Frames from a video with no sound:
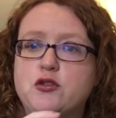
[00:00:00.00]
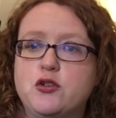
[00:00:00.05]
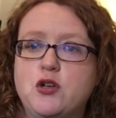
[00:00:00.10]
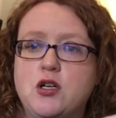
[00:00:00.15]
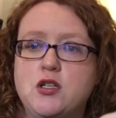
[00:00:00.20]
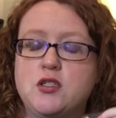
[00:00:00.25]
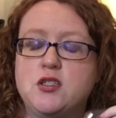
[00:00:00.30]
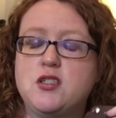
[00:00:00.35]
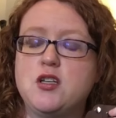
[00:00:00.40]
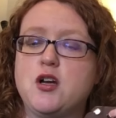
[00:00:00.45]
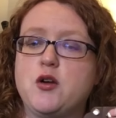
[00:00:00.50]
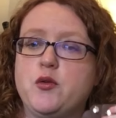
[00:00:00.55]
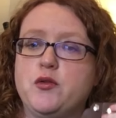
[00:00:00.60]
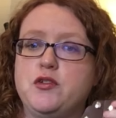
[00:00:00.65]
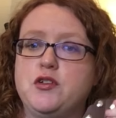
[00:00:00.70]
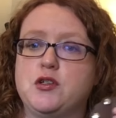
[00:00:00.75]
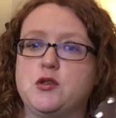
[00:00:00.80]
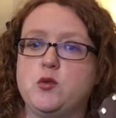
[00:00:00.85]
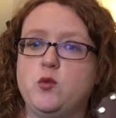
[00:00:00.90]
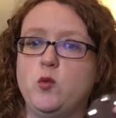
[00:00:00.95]
You're not stuck with
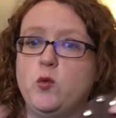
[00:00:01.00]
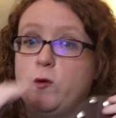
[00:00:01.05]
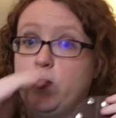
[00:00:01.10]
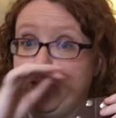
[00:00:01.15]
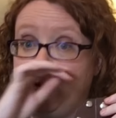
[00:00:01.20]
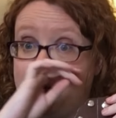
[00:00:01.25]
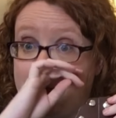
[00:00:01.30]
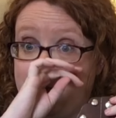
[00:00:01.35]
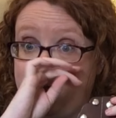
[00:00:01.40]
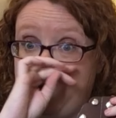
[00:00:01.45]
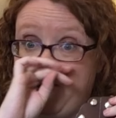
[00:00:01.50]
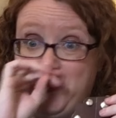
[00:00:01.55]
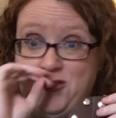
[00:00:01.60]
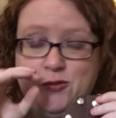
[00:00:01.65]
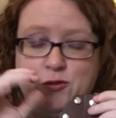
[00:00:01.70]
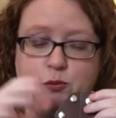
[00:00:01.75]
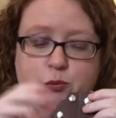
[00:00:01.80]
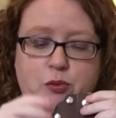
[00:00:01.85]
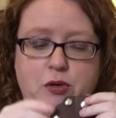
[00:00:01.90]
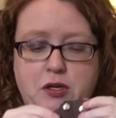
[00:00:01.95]
just one like if you
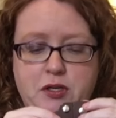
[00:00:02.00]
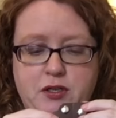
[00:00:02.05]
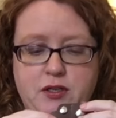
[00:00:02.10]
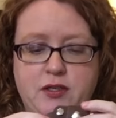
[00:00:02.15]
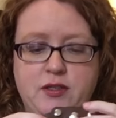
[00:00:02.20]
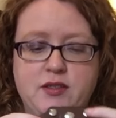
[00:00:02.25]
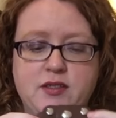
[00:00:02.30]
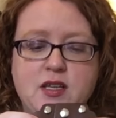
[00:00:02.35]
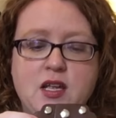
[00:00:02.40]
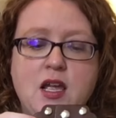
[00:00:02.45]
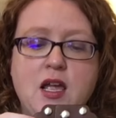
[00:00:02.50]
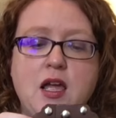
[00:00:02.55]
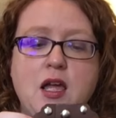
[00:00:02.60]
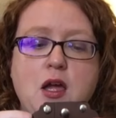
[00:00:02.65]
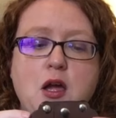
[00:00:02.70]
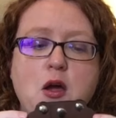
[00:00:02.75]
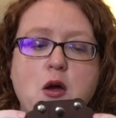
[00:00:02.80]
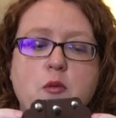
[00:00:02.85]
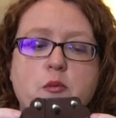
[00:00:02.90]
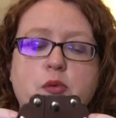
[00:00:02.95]
use buttons.
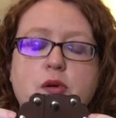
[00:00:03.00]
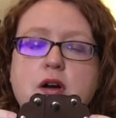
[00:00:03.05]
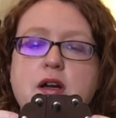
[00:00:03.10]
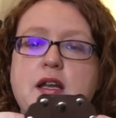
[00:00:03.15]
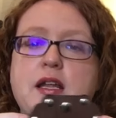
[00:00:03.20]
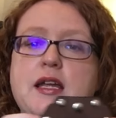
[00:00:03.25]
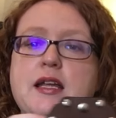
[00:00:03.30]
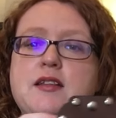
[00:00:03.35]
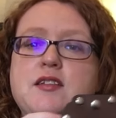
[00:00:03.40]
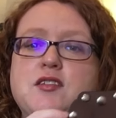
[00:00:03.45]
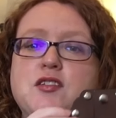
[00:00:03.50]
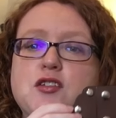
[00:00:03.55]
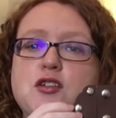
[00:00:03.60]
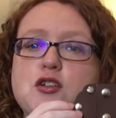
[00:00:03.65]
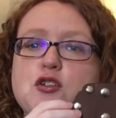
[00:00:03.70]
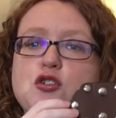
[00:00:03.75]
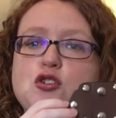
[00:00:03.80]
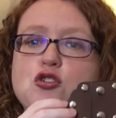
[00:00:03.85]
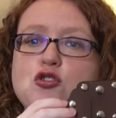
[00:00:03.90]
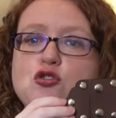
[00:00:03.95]
But its
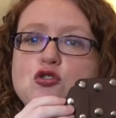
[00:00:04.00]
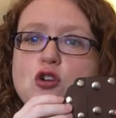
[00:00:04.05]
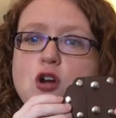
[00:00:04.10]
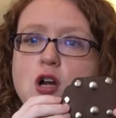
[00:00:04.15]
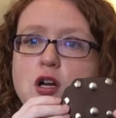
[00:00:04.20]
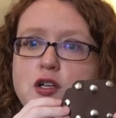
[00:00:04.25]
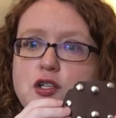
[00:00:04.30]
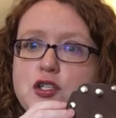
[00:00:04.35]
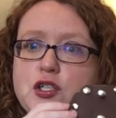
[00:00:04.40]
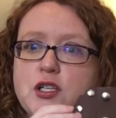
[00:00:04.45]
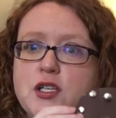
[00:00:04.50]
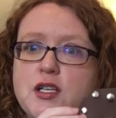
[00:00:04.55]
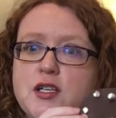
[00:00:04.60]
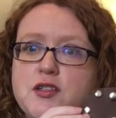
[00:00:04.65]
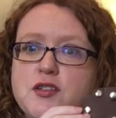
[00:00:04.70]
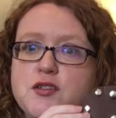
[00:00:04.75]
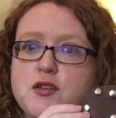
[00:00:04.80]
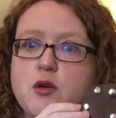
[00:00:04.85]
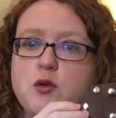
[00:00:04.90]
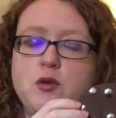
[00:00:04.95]
construction
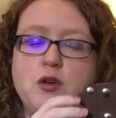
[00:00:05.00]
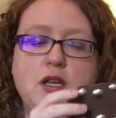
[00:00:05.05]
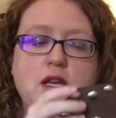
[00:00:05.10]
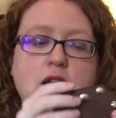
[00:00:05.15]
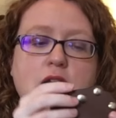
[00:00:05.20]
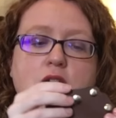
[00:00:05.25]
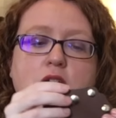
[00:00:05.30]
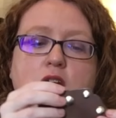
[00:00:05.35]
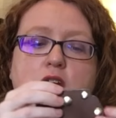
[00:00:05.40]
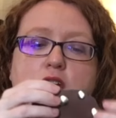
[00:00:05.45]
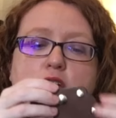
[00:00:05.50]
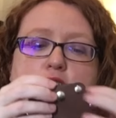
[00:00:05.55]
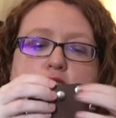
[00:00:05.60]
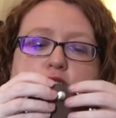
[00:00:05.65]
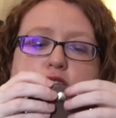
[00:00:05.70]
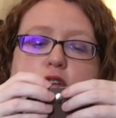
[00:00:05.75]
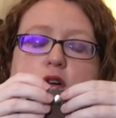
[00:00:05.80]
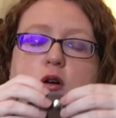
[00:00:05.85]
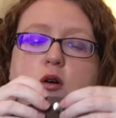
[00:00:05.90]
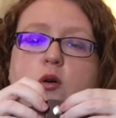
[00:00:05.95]
is so neat.
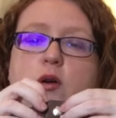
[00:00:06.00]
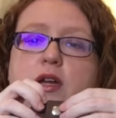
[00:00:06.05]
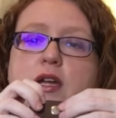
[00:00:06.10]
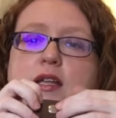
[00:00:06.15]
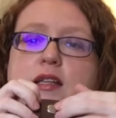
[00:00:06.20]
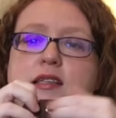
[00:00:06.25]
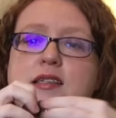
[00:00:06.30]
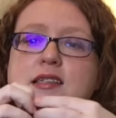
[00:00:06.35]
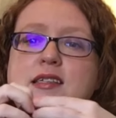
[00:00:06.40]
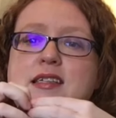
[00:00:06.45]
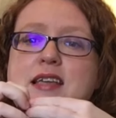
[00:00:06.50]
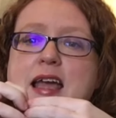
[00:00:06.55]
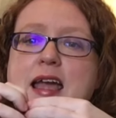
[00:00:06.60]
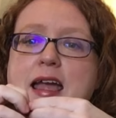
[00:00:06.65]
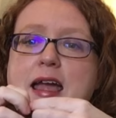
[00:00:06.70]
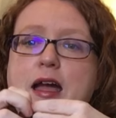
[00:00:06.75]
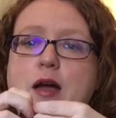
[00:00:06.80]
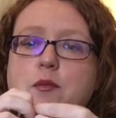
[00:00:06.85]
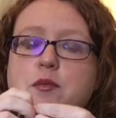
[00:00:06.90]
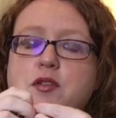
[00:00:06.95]
So it
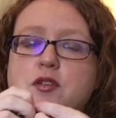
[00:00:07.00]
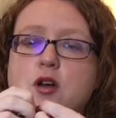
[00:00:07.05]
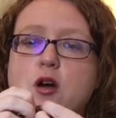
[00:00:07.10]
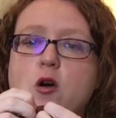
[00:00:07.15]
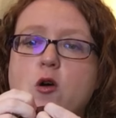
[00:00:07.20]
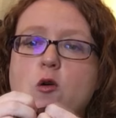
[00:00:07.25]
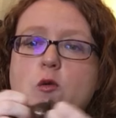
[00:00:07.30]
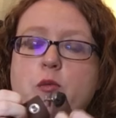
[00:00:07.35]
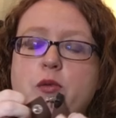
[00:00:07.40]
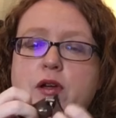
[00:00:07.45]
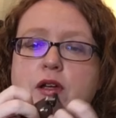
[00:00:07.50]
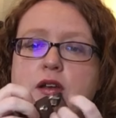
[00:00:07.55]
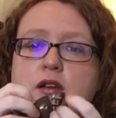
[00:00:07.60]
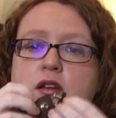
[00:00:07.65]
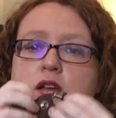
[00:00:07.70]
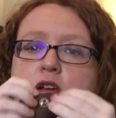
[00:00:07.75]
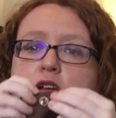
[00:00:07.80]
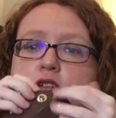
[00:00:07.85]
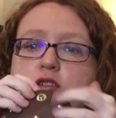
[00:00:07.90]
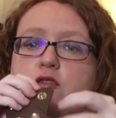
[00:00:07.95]
snaps
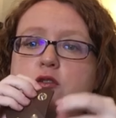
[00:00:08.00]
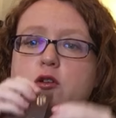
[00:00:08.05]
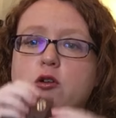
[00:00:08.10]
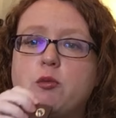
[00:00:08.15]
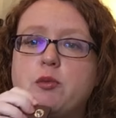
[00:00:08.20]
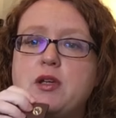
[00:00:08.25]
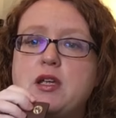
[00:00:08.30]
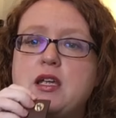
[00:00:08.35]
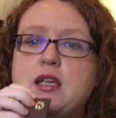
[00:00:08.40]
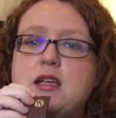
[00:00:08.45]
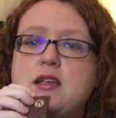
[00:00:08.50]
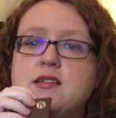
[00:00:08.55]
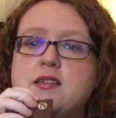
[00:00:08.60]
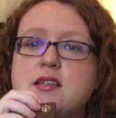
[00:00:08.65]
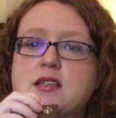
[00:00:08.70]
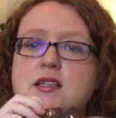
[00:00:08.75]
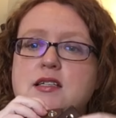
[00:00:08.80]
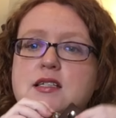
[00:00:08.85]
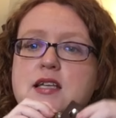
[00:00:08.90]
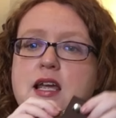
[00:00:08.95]
open, so it'll be easy
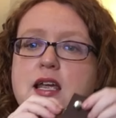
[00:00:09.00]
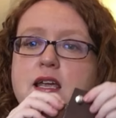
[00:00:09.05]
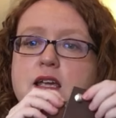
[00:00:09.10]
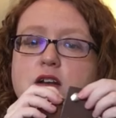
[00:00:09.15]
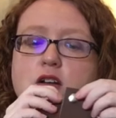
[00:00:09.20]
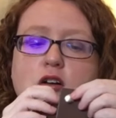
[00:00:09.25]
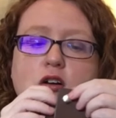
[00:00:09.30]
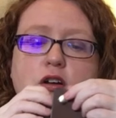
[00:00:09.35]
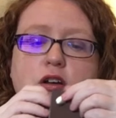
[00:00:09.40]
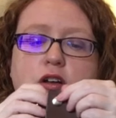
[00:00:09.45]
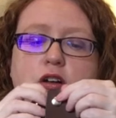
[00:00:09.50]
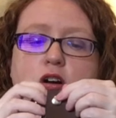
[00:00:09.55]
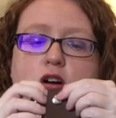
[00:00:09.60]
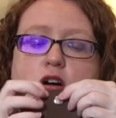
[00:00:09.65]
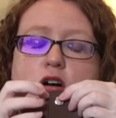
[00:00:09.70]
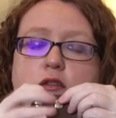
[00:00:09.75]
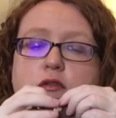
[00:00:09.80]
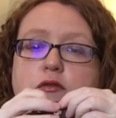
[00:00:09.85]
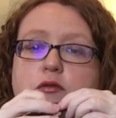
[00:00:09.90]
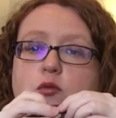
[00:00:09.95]
to take it on and
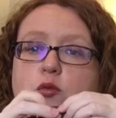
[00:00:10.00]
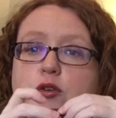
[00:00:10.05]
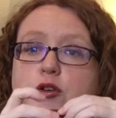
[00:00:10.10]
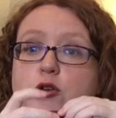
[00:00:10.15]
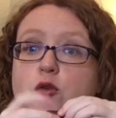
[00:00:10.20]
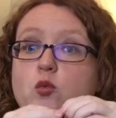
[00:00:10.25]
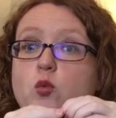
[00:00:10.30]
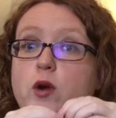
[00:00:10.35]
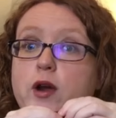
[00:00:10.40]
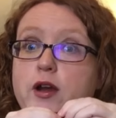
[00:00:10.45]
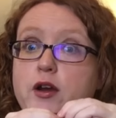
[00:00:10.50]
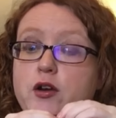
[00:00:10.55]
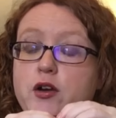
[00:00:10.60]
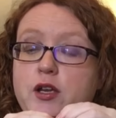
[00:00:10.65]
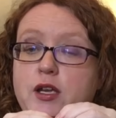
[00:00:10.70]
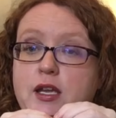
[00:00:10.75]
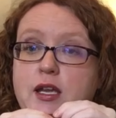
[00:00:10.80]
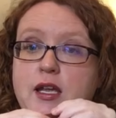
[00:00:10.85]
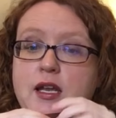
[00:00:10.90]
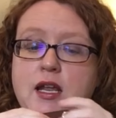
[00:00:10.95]
off when you're wearing
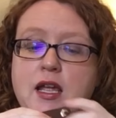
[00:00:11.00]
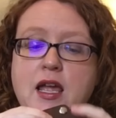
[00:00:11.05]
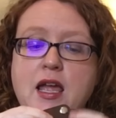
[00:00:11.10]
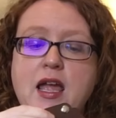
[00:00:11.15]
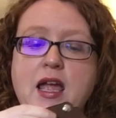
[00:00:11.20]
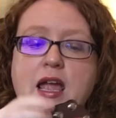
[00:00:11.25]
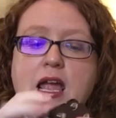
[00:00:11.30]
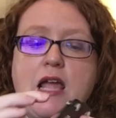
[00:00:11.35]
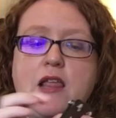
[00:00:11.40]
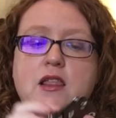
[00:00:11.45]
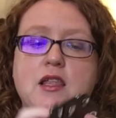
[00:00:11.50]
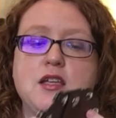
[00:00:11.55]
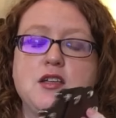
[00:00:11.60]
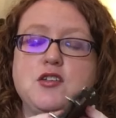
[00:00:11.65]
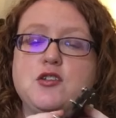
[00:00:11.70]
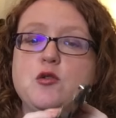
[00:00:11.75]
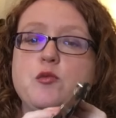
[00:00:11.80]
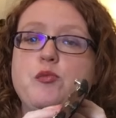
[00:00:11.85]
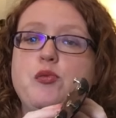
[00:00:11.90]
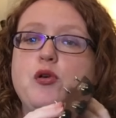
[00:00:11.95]
it. And then
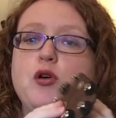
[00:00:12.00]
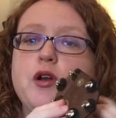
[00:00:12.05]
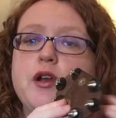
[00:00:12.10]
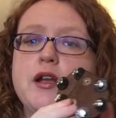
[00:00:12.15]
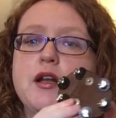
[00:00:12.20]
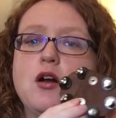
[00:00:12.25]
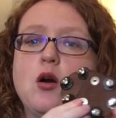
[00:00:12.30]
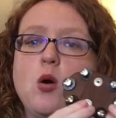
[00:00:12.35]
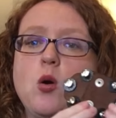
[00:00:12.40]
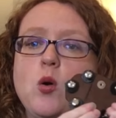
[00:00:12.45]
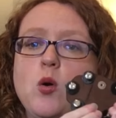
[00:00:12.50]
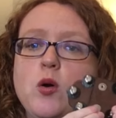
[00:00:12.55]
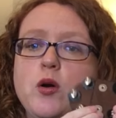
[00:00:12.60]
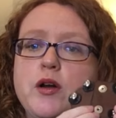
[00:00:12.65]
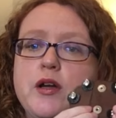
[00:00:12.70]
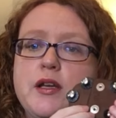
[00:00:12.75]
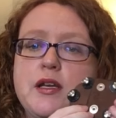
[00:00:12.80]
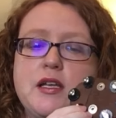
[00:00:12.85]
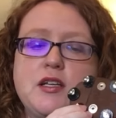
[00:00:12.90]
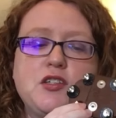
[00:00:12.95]
to put it
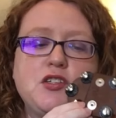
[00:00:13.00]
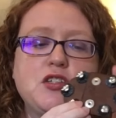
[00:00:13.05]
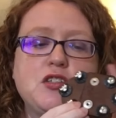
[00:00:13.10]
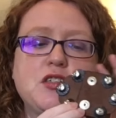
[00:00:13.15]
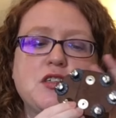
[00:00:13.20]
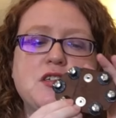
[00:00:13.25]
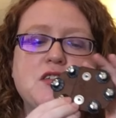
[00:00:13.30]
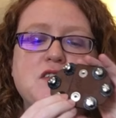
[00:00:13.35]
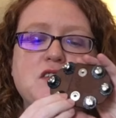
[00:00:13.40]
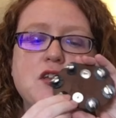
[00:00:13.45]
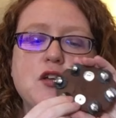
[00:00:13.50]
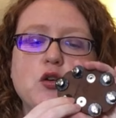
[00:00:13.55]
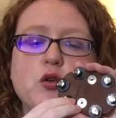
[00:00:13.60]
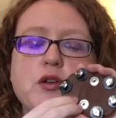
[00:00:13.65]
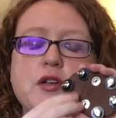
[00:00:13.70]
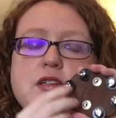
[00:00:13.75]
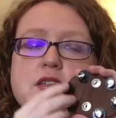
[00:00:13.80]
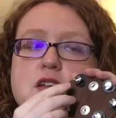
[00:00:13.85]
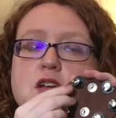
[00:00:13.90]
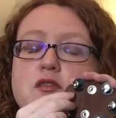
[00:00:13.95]
on, it's just a
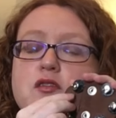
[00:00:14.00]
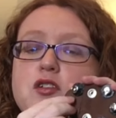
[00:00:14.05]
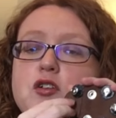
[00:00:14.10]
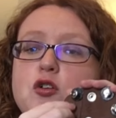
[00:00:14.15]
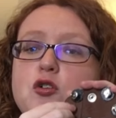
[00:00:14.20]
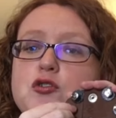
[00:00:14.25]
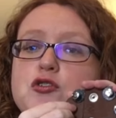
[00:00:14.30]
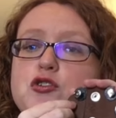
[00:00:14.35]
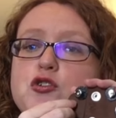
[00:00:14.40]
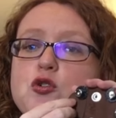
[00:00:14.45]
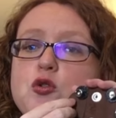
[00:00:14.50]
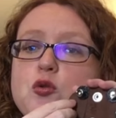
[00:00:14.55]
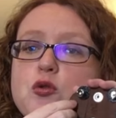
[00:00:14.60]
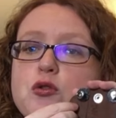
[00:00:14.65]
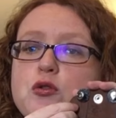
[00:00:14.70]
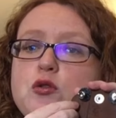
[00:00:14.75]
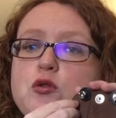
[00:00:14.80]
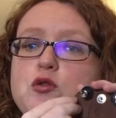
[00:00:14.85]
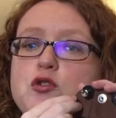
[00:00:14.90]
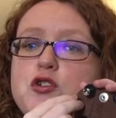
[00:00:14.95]
series of little
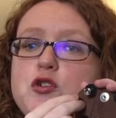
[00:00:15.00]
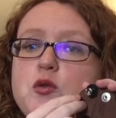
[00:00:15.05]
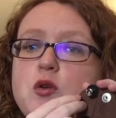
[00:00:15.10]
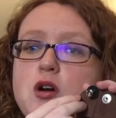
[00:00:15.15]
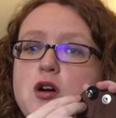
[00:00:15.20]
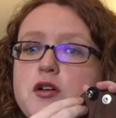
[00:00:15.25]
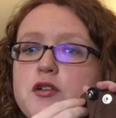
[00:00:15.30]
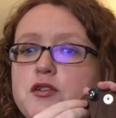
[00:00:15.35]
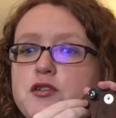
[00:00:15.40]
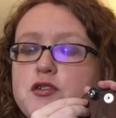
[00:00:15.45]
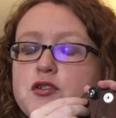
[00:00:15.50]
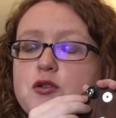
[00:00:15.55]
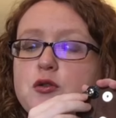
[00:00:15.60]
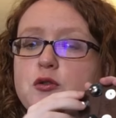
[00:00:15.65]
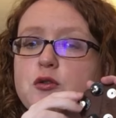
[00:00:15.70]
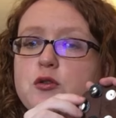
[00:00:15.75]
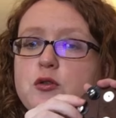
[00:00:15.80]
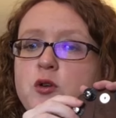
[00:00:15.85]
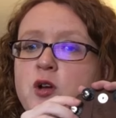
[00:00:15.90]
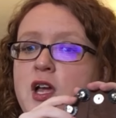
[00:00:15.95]
screws you
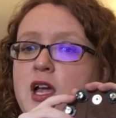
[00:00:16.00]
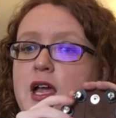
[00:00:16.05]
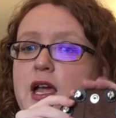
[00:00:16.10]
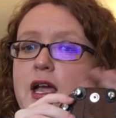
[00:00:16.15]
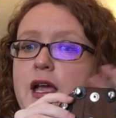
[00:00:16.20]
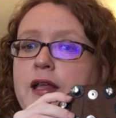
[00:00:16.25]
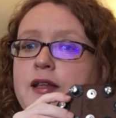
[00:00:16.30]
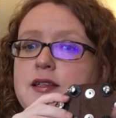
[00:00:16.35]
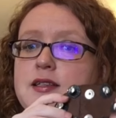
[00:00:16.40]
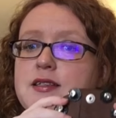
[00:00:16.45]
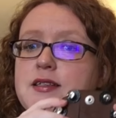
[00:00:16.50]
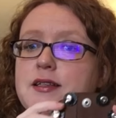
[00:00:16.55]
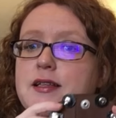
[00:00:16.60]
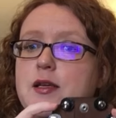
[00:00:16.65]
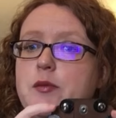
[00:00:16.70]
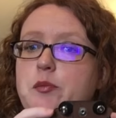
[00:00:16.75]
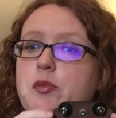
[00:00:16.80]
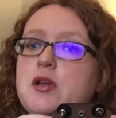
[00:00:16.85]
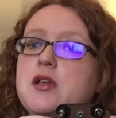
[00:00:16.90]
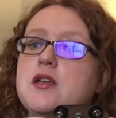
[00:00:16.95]
unscrew and
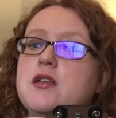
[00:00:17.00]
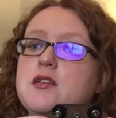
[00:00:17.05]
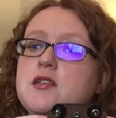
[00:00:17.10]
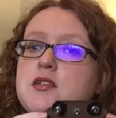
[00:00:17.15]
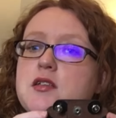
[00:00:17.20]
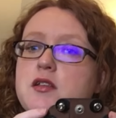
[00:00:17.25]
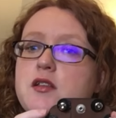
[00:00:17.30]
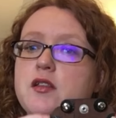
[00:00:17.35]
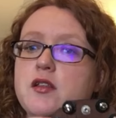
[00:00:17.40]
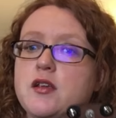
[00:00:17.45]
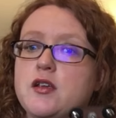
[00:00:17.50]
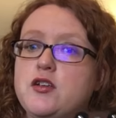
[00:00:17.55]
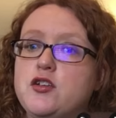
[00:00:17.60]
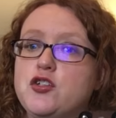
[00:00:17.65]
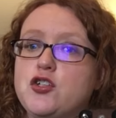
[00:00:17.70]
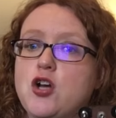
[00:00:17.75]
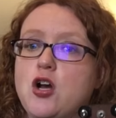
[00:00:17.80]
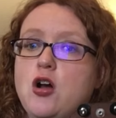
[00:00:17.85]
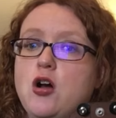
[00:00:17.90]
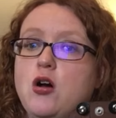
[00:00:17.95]
slip into the
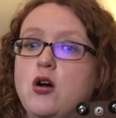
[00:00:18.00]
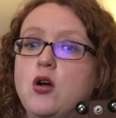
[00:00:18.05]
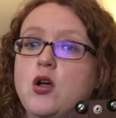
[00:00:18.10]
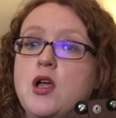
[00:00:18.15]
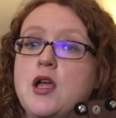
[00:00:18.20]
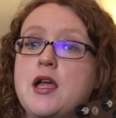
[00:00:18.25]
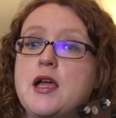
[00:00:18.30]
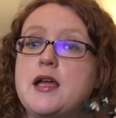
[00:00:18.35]
shawl.